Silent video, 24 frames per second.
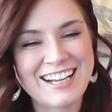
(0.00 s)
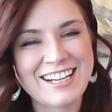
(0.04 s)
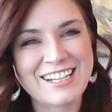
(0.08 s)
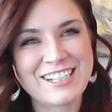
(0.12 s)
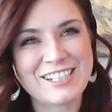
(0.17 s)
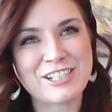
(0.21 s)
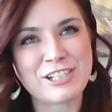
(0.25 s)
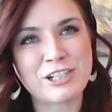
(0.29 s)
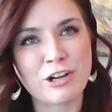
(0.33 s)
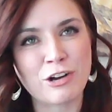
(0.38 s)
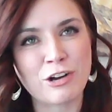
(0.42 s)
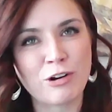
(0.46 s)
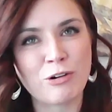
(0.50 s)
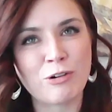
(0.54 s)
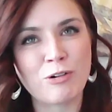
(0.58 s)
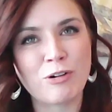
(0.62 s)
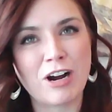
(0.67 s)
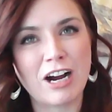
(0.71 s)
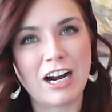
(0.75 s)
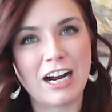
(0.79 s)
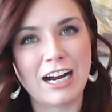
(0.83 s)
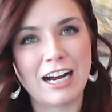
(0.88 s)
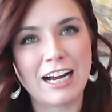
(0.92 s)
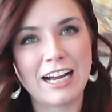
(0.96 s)
So
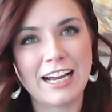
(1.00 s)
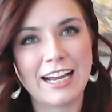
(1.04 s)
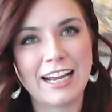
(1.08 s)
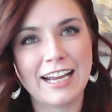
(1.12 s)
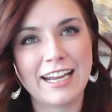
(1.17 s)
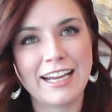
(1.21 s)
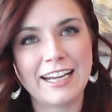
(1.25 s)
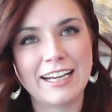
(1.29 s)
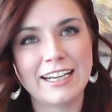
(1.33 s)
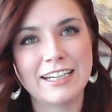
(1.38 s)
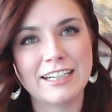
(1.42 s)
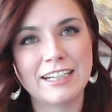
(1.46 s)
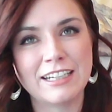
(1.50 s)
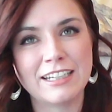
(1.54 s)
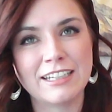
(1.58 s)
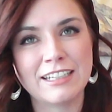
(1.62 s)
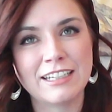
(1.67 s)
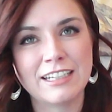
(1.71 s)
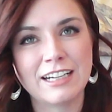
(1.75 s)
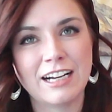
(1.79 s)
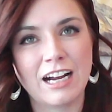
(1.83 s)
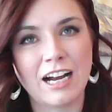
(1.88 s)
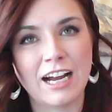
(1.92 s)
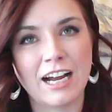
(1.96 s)
I
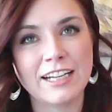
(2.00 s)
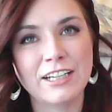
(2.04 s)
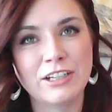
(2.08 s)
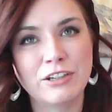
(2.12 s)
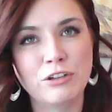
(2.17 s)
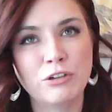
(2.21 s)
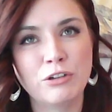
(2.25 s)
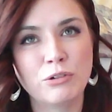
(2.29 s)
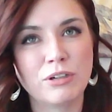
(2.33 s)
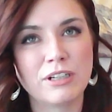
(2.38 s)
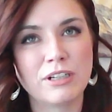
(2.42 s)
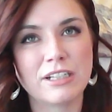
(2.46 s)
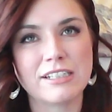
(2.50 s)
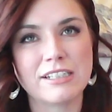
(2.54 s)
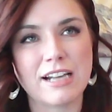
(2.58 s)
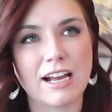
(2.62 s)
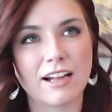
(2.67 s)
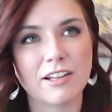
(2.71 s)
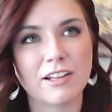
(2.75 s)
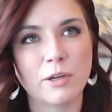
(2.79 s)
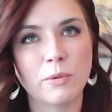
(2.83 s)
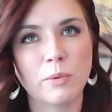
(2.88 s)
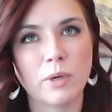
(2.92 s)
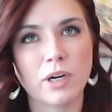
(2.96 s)
knew
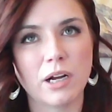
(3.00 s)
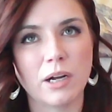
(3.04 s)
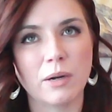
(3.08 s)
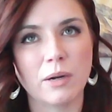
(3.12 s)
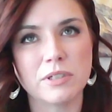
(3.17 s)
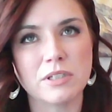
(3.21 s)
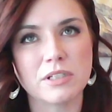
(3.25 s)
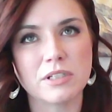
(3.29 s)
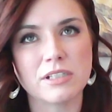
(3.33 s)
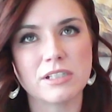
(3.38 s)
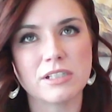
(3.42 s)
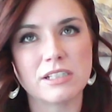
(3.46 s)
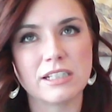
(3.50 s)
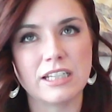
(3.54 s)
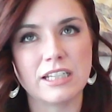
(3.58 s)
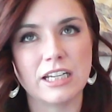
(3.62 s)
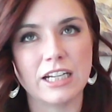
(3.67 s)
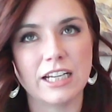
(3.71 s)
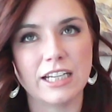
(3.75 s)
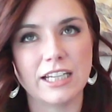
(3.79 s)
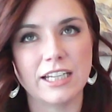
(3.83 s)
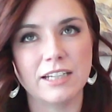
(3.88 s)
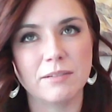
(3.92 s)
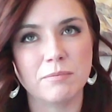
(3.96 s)
exactly what I was
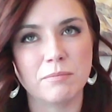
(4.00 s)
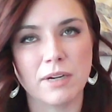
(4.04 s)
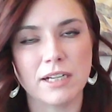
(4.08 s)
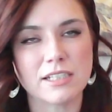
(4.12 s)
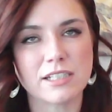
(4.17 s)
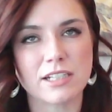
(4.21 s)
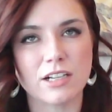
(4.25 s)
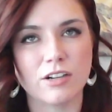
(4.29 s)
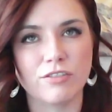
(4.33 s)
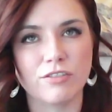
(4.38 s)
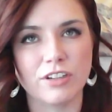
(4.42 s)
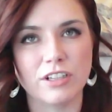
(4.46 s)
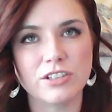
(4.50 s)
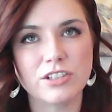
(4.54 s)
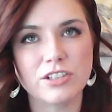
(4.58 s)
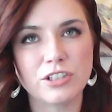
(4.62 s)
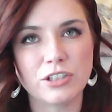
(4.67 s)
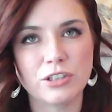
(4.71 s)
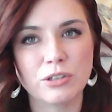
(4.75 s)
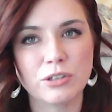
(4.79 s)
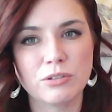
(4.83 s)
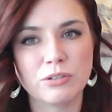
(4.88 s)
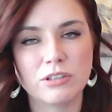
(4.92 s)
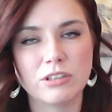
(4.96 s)
getting myself
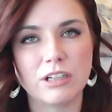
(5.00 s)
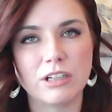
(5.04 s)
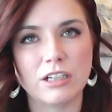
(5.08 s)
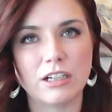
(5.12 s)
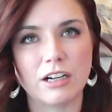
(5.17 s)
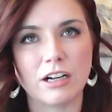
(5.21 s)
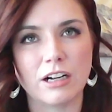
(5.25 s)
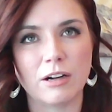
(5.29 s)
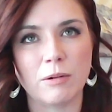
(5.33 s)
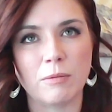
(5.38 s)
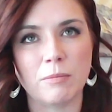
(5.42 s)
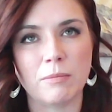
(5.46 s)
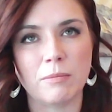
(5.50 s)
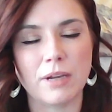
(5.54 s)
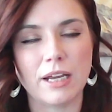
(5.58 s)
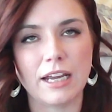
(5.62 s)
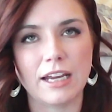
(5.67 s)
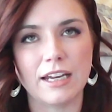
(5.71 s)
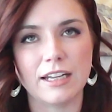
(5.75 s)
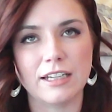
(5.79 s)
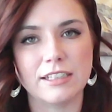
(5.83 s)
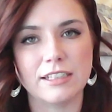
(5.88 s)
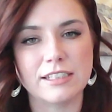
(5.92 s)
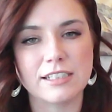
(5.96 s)
into.
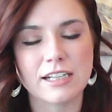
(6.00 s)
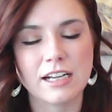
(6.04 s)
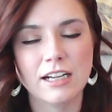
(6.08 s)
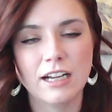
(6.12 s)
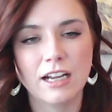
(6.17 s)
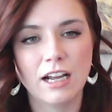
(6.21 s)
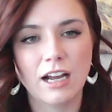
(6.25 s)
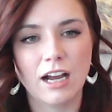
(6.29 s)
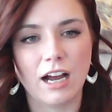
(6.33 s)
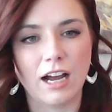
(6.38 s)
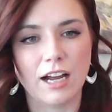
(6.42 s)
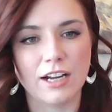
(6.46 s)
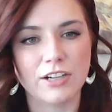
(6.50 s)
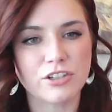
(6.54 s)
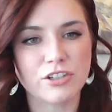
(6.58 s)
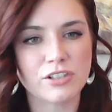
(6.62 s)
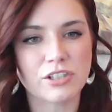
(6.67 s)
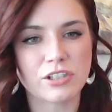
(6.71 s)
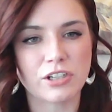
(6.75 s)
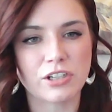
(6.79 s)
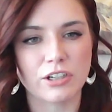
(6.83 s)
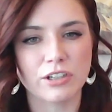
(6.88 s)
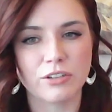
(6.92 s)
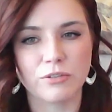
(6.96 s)
And I just
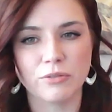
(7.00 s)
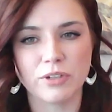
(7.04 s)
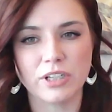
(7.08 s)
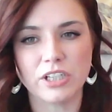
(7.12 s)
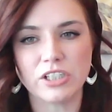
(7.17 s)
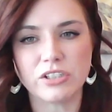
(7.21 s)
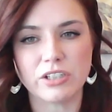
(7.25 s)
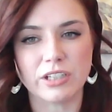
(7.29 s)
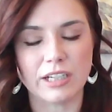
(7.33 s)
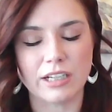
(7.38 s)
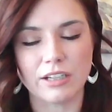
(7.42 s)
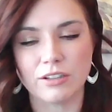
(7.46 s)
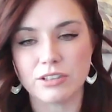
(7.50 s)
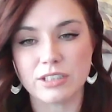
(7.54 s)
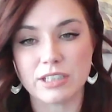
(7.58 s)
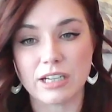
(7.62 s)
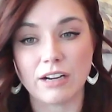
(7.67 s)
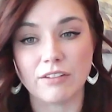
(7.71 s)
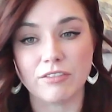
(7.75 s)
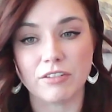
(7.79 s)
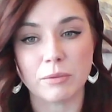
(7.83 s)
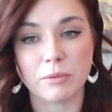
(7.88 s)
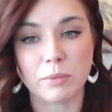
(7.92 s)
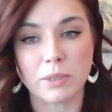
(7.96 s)
started reaching out to
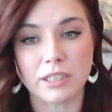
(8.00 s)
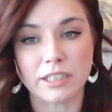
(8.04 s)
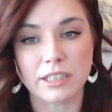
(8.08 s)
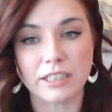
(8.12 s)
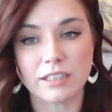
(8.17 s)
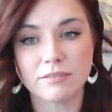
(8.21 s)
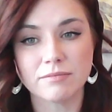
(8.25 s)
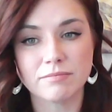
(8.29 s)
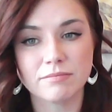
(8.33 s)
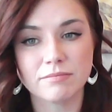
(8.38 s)
everybody,